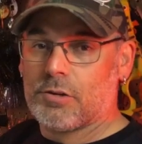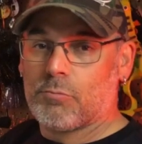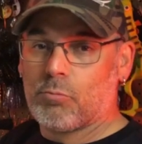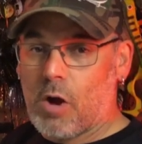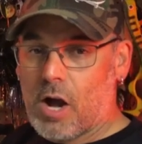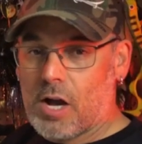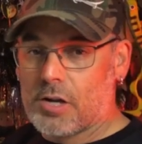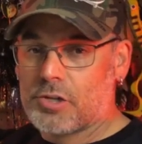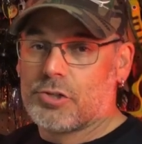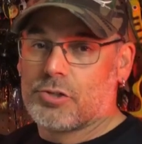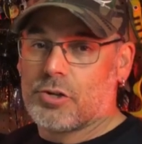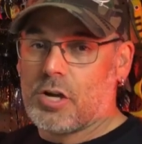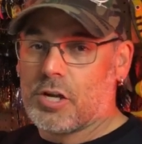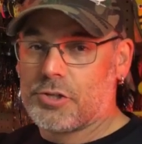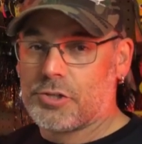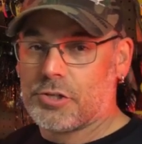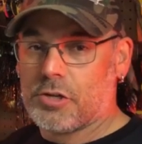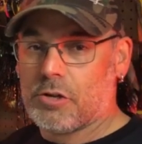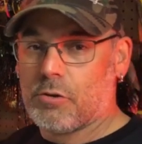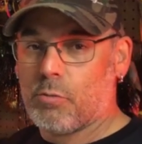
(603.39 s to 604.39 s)
rock
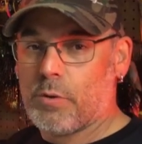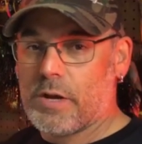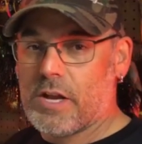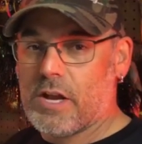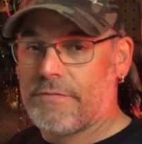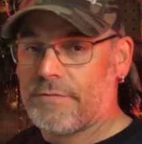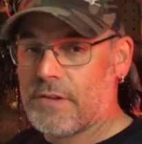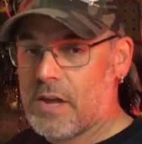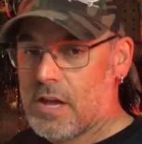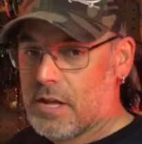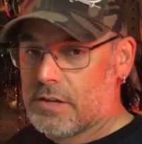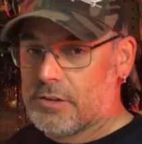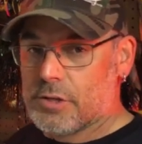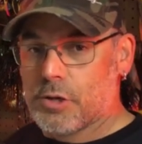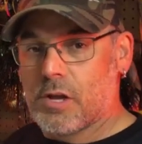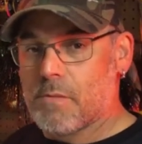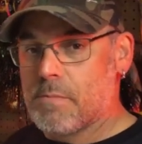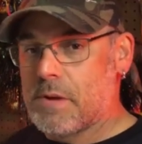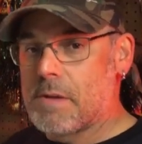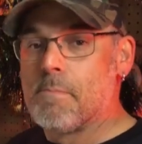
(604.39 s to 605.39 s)
structure or reef, you
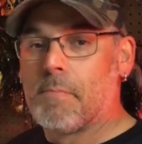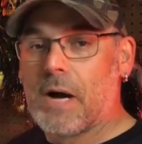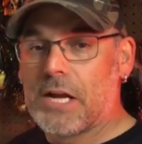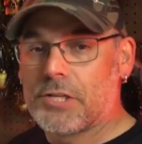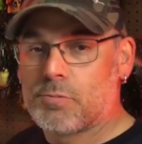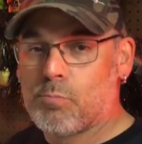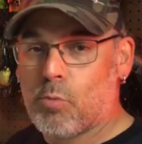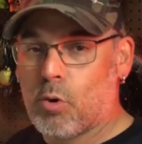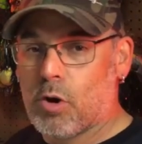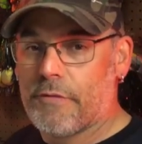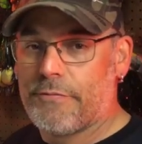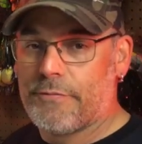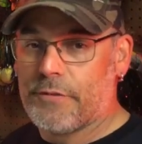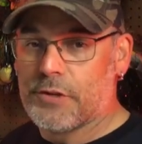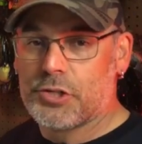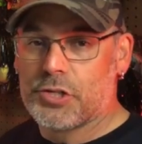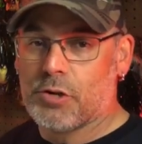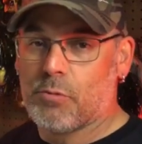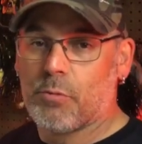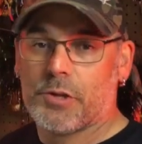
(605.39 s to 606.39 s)
can be much more
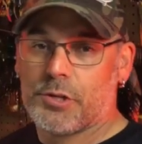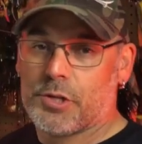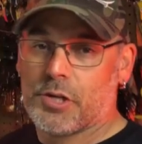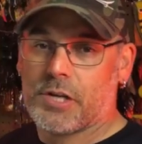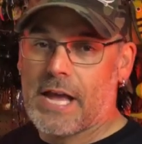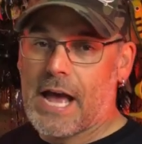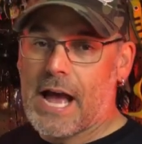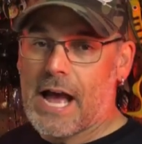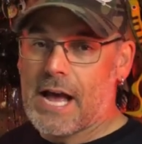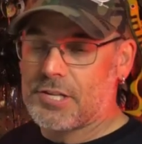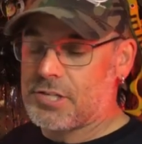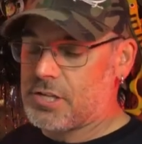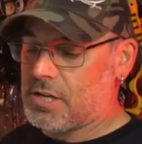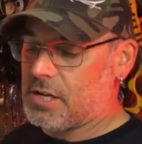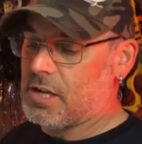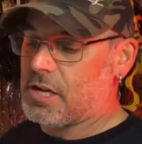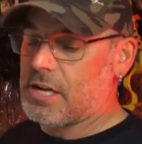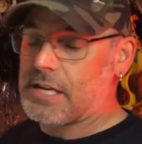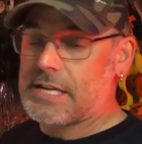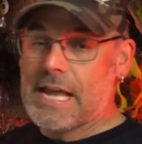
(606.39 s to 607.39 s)
efficient with your
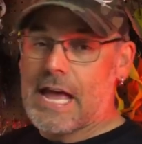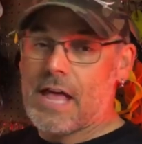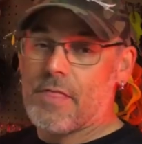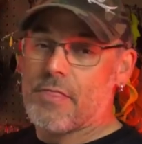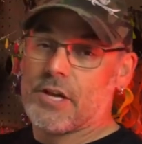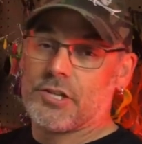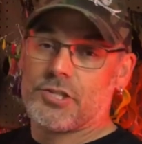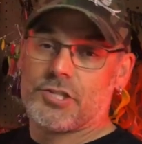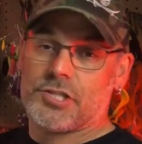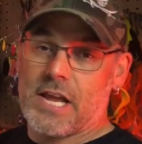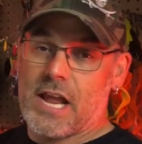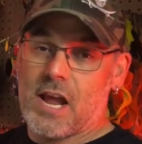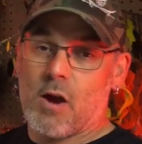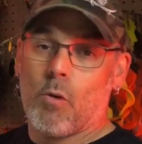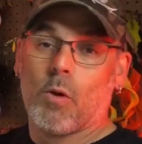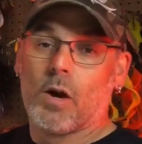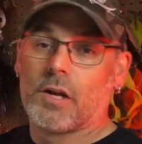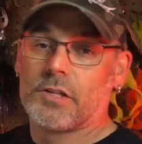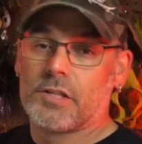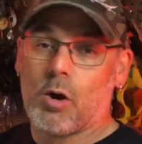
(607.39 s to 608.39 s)
casting. And again, this day it
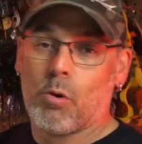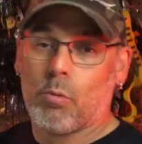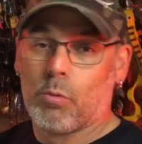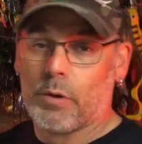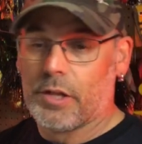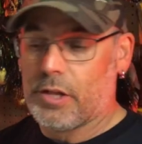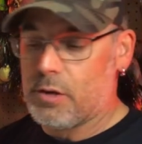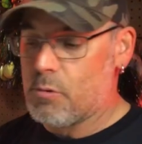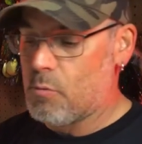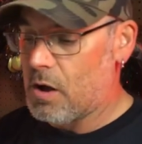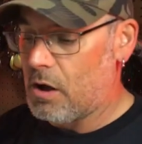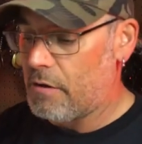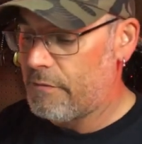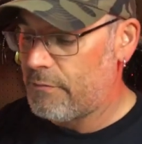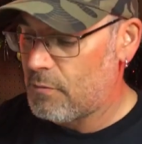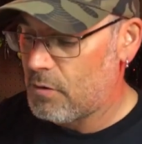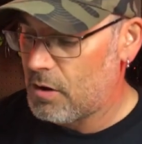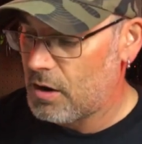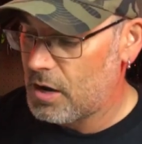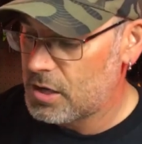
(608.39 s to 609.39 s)
worked out really well
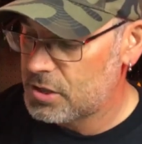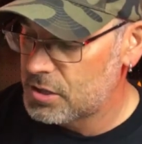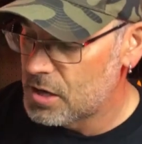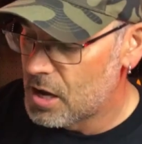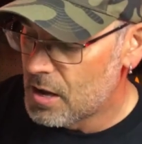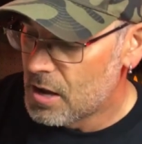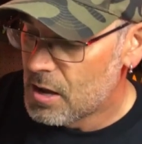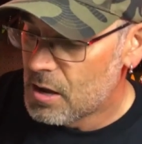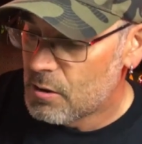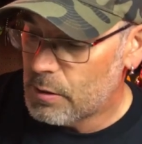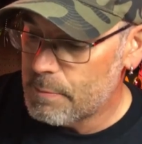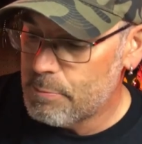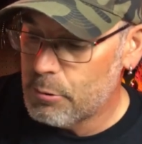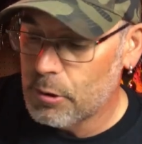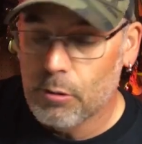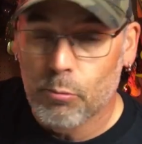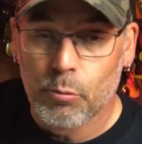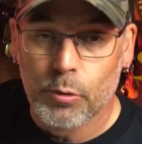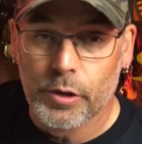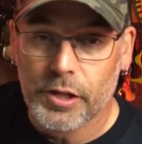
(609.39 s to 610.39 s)
for us. We
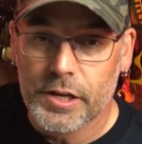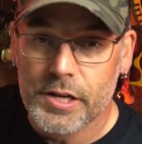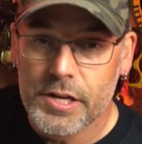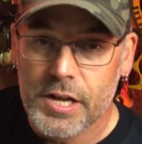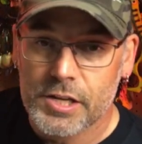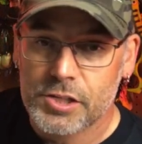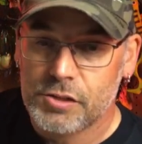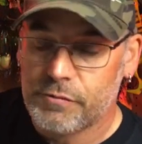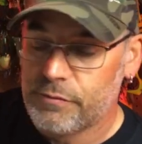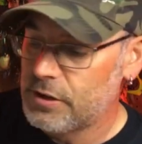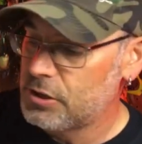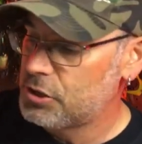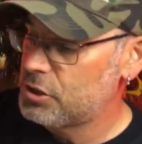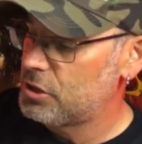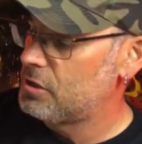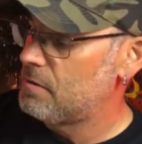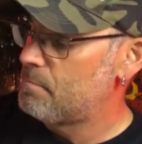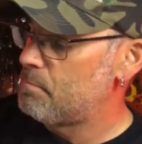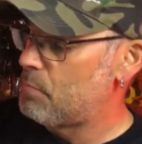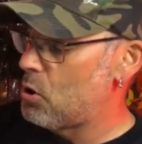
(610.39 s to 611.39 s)
put a really nice fish
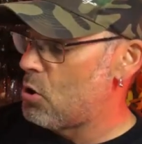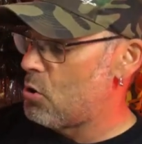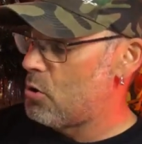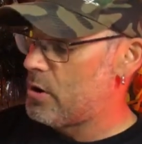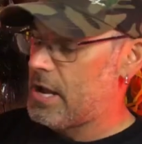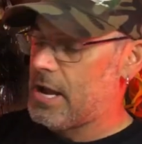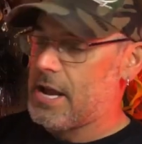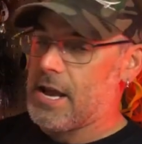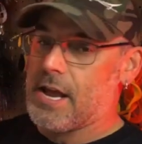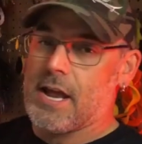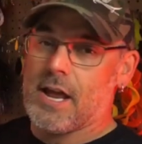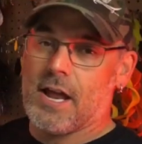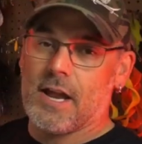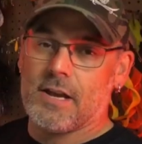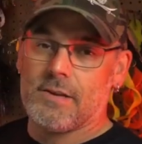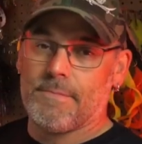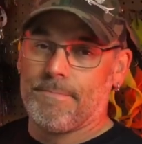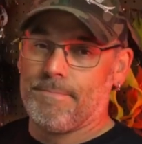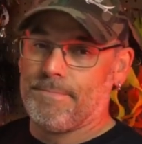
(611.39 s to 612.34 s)
in the boat, and